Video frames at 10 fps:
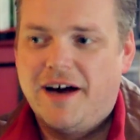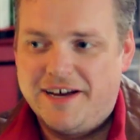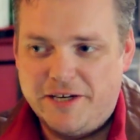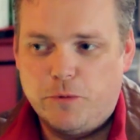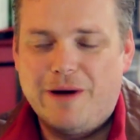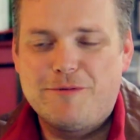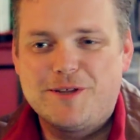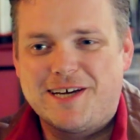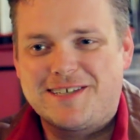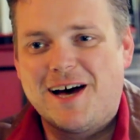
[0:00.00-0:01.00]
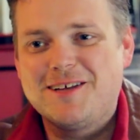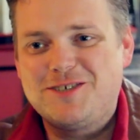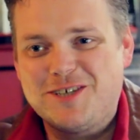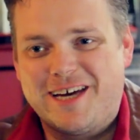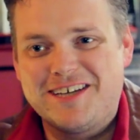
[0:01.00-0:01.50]
I need to wait for the
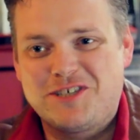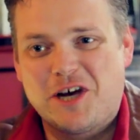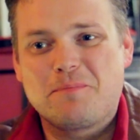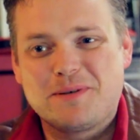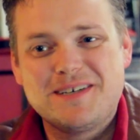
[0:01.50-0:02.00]
technology to catch up